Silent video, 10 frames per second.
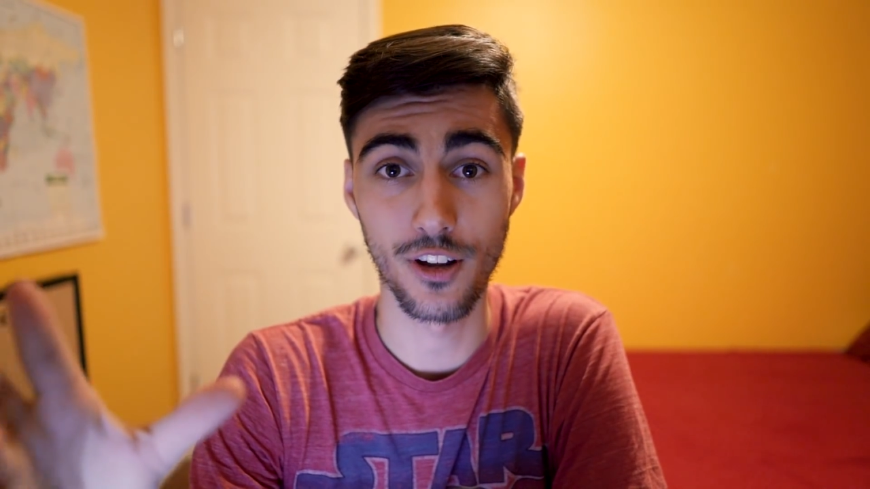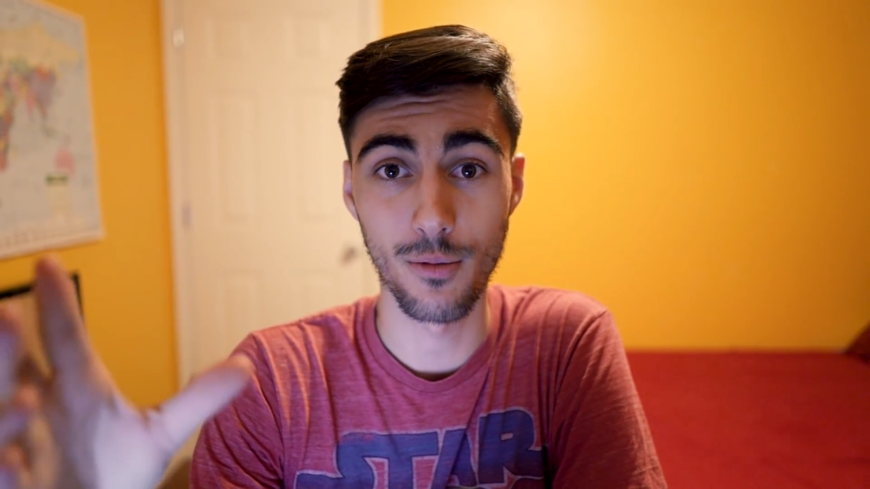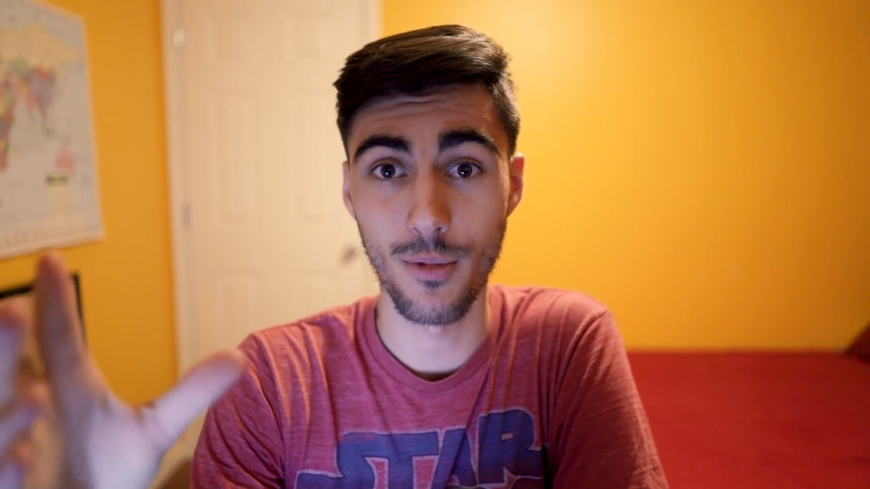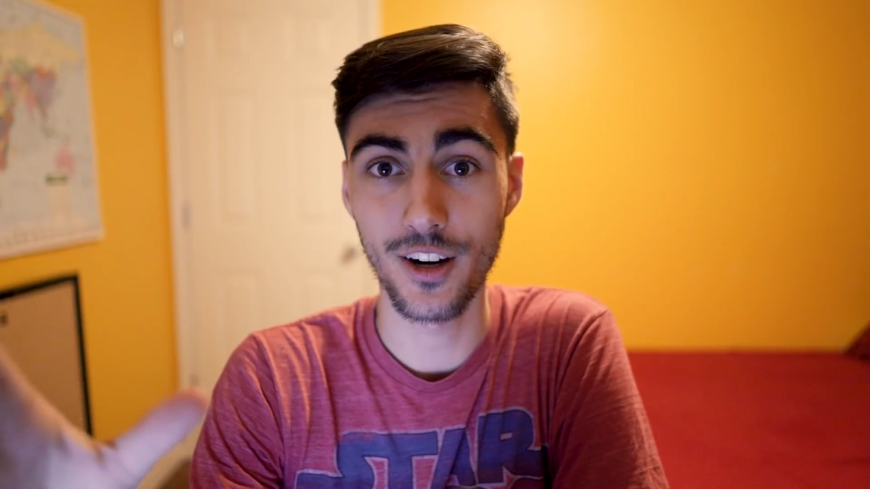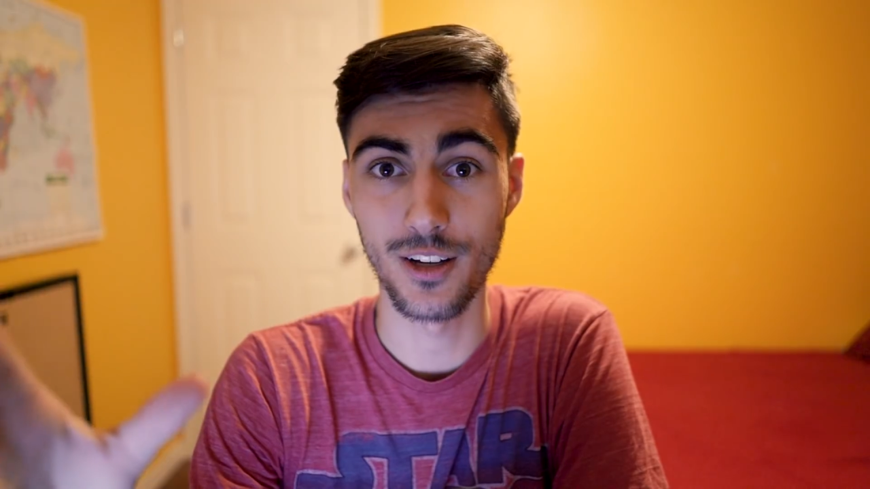on the
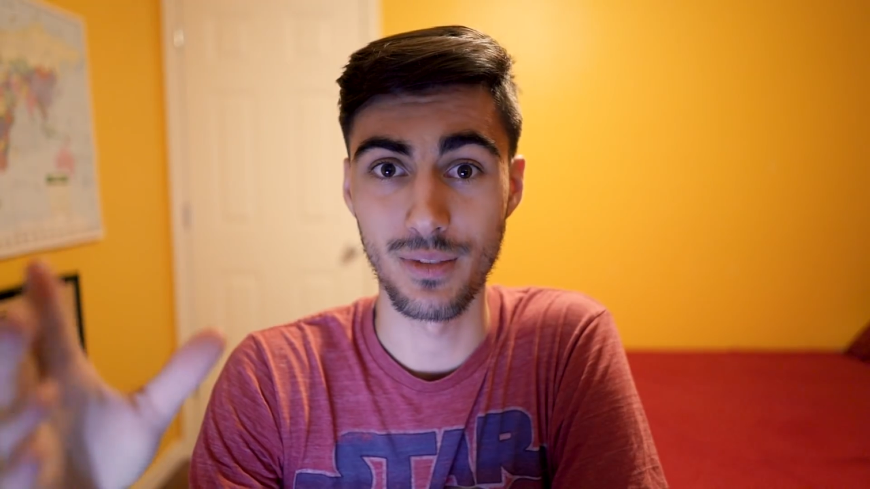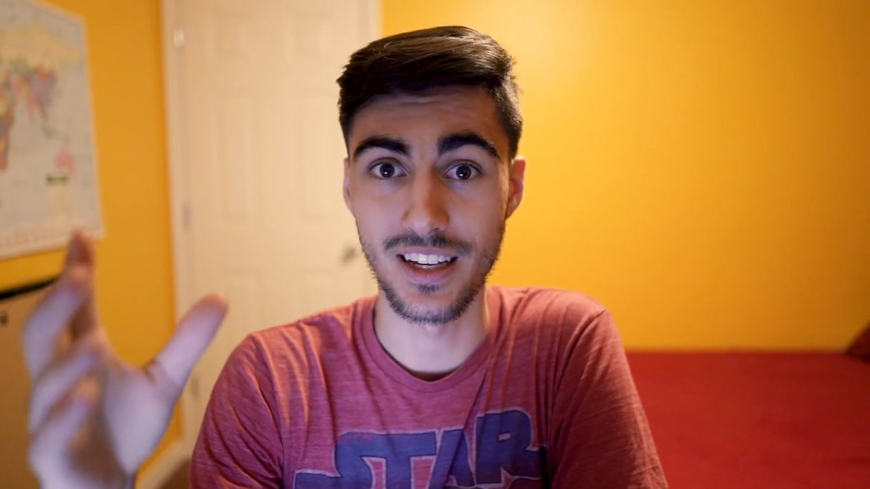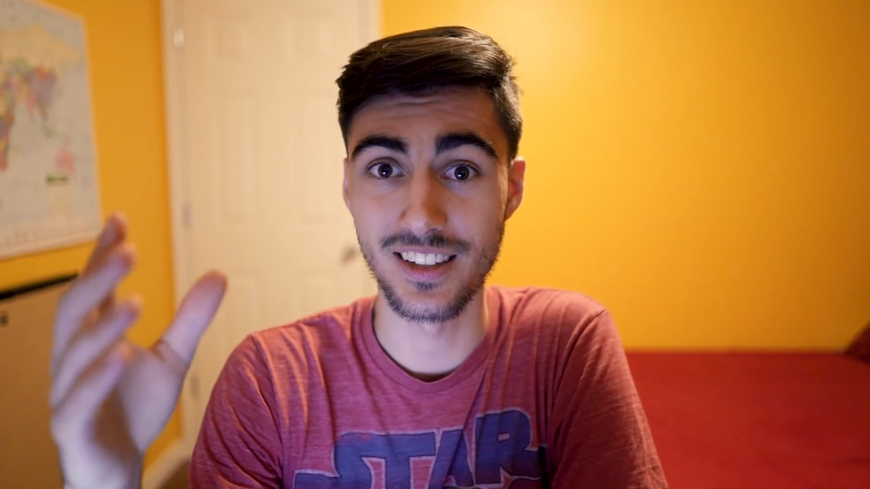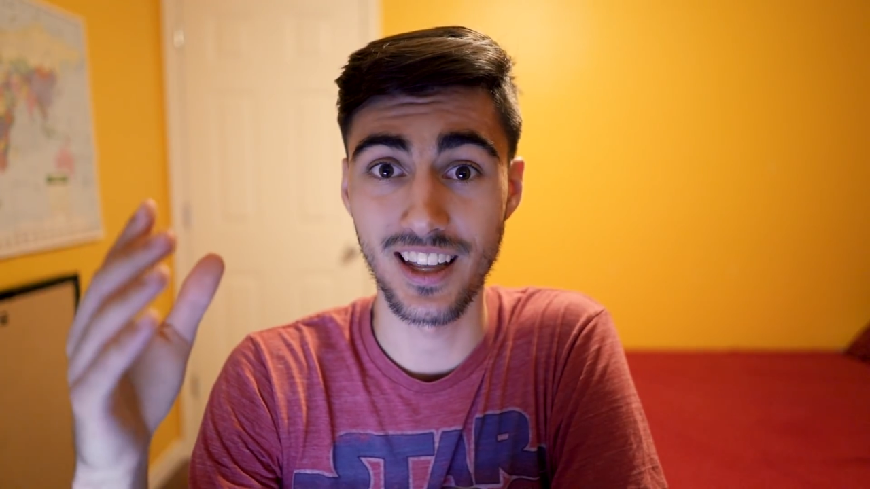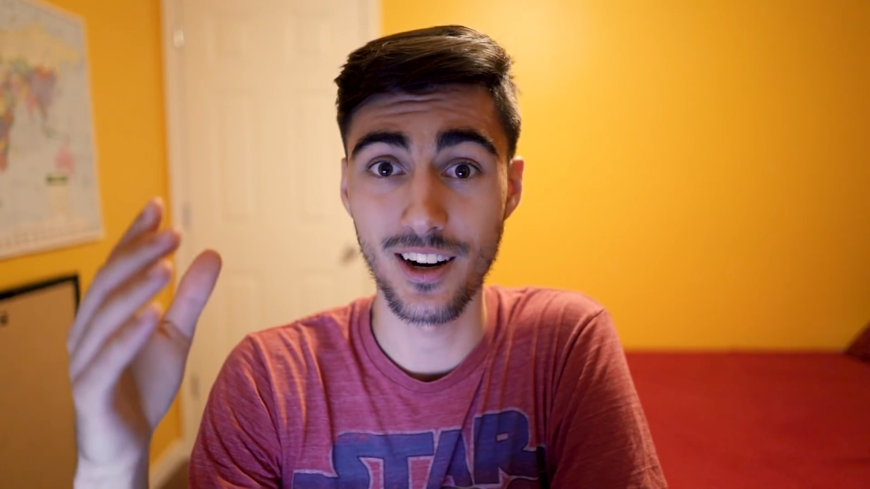market
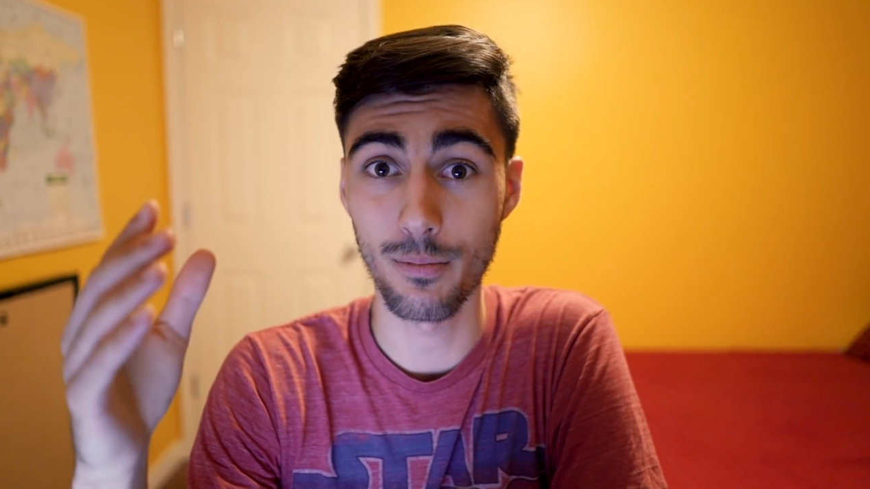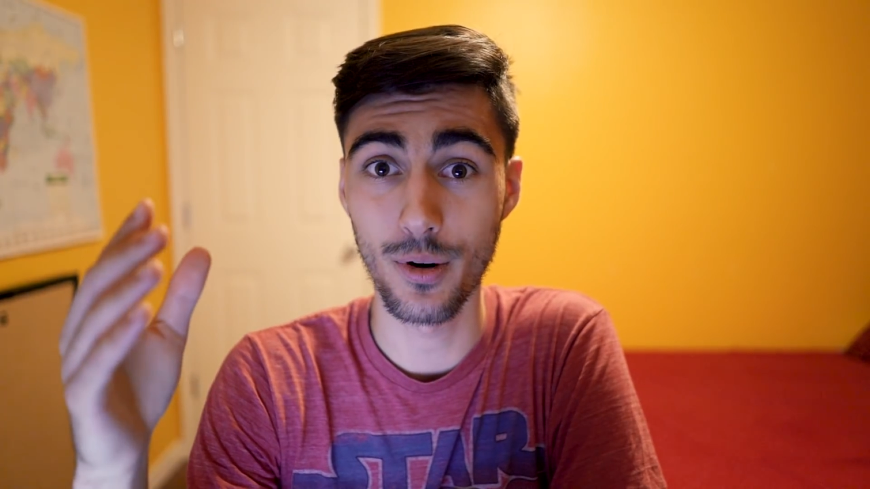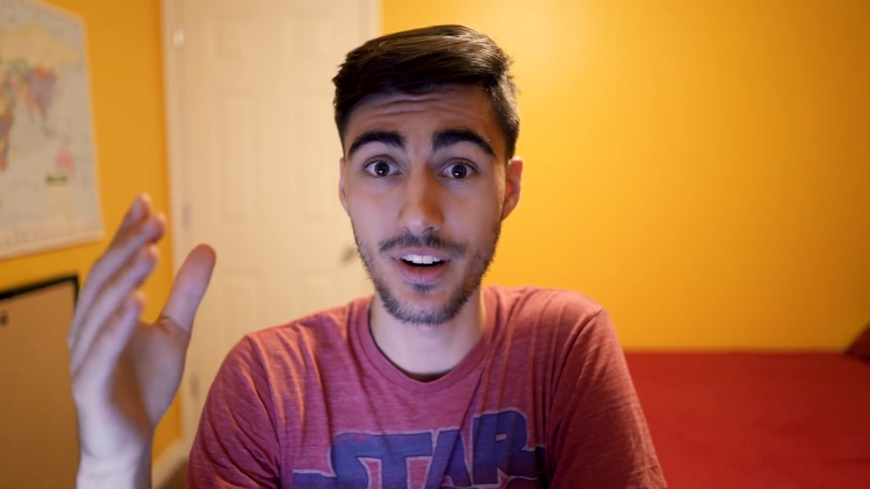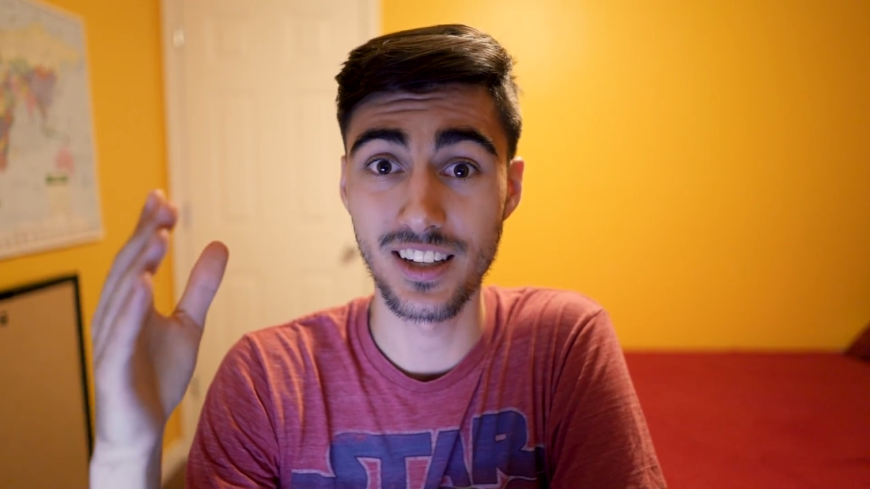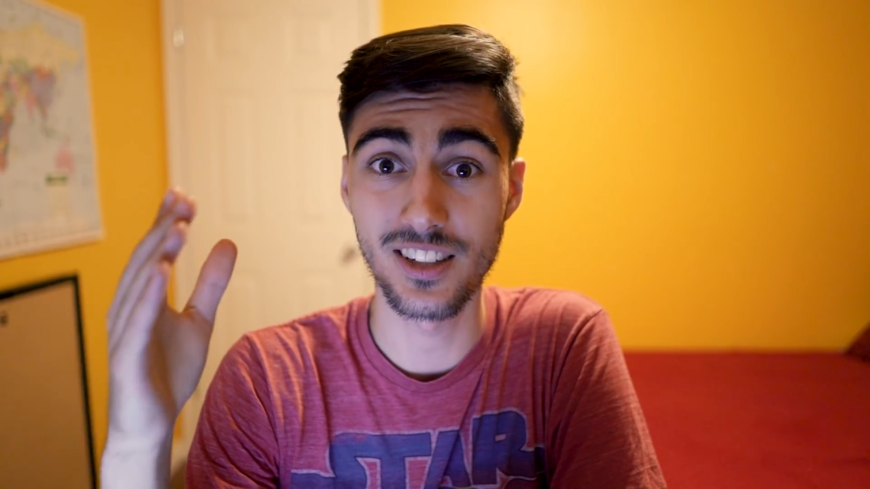because they are
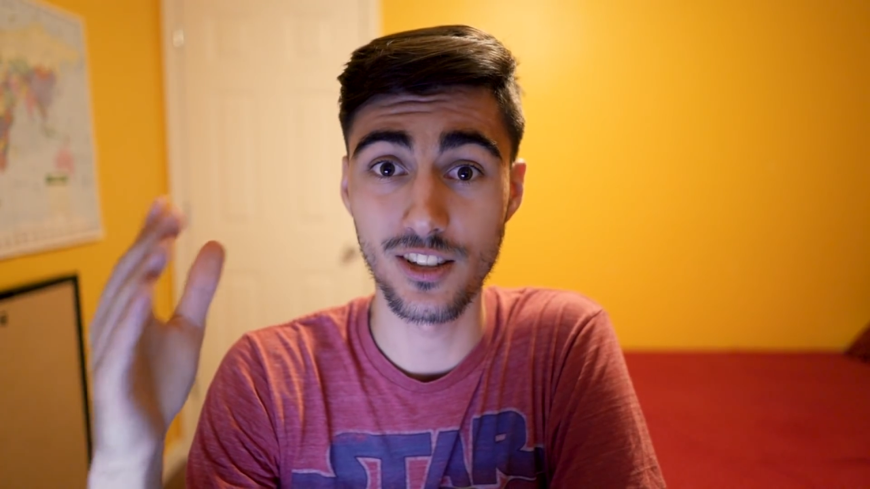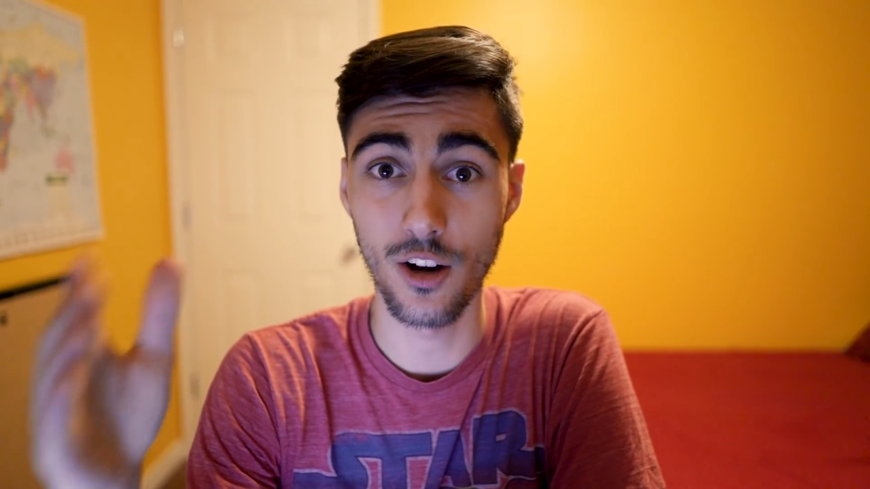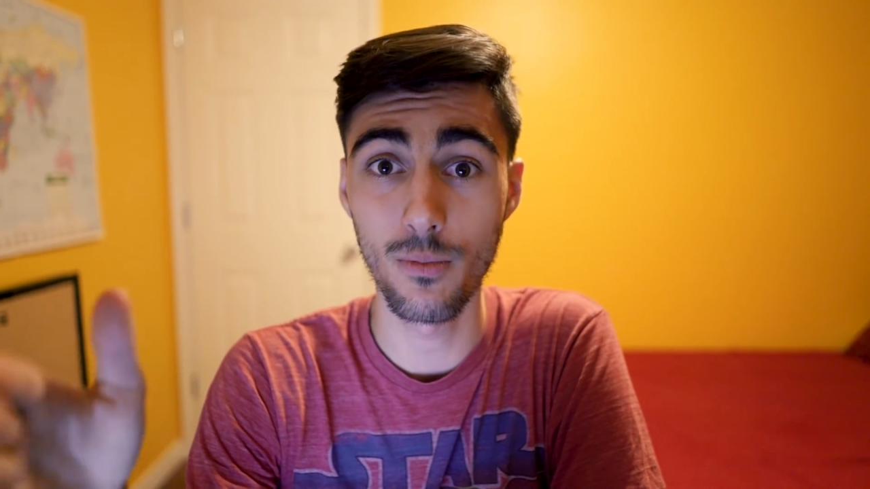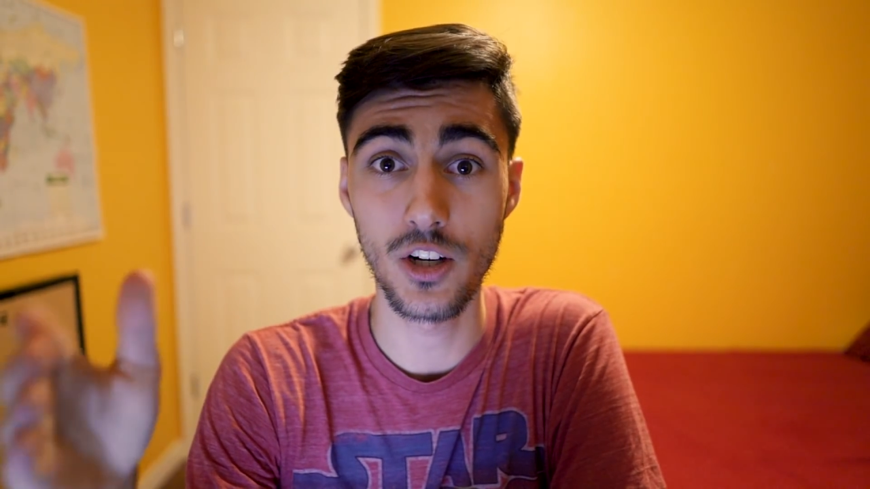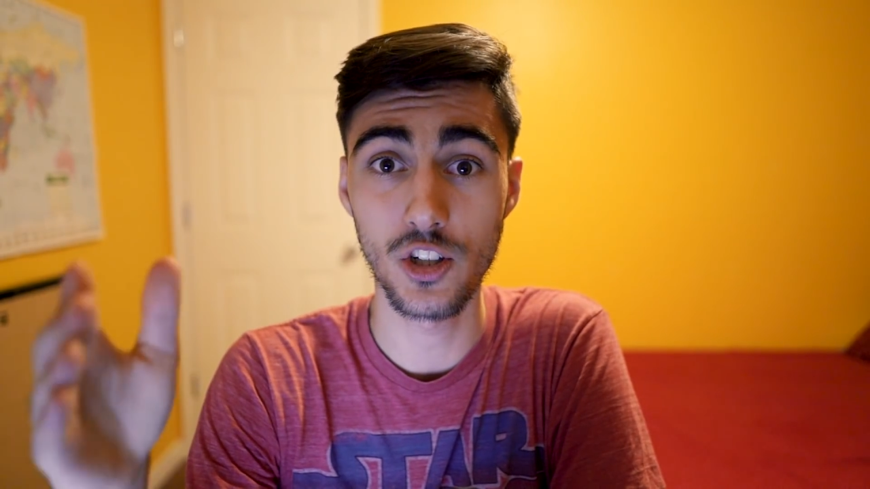putting
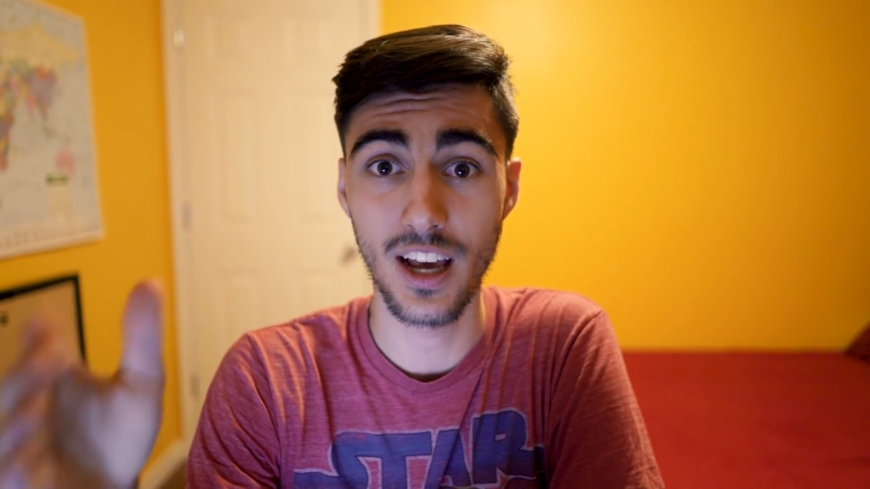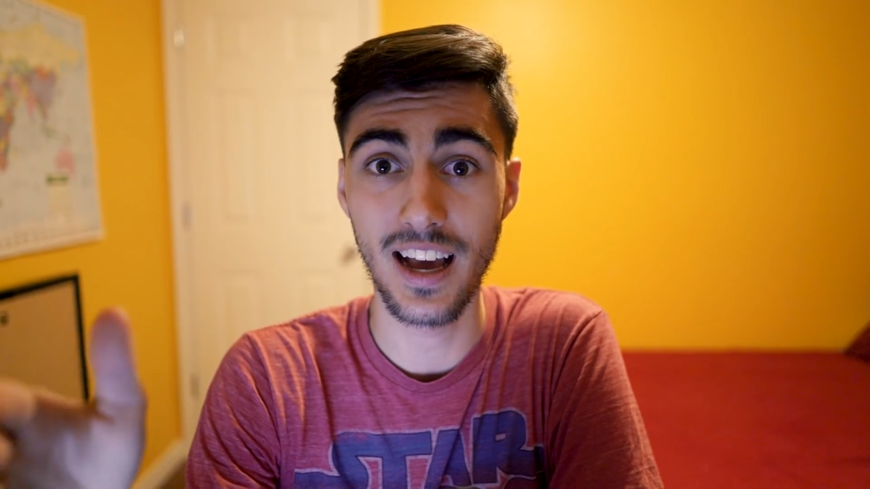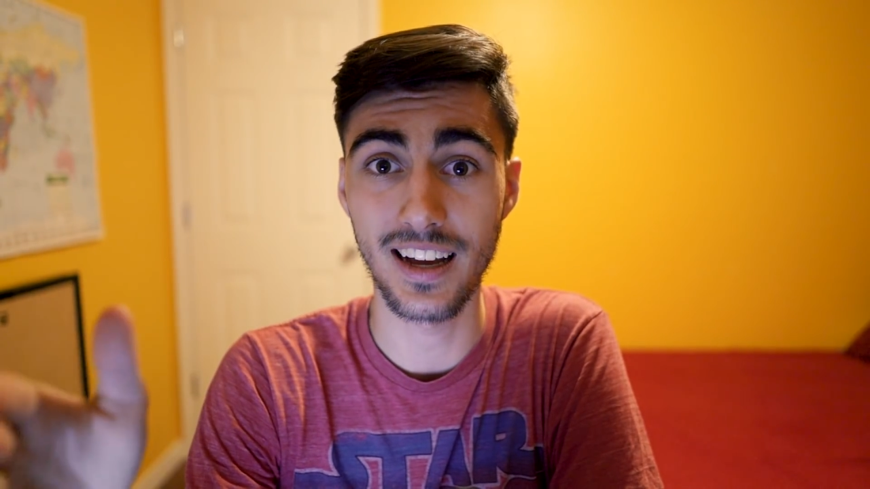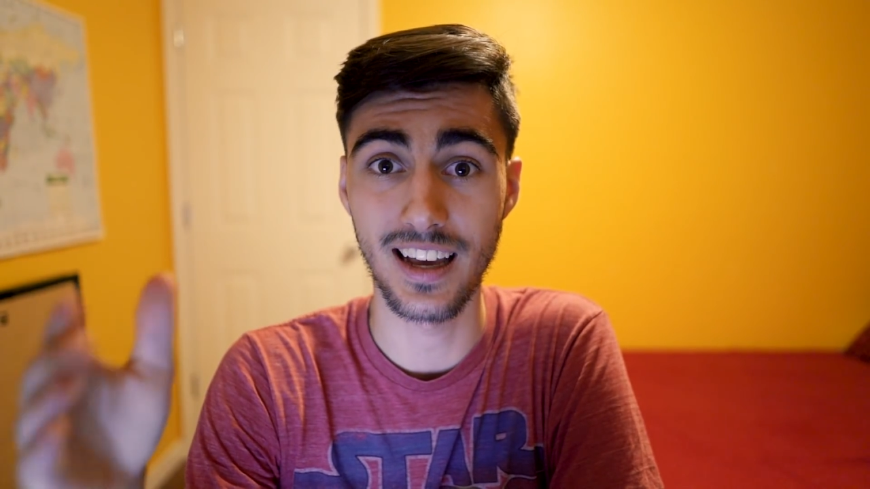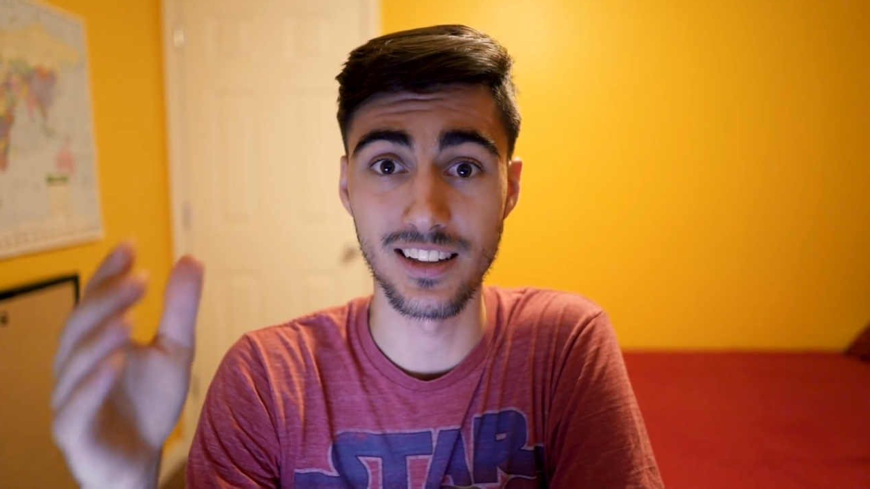so much tech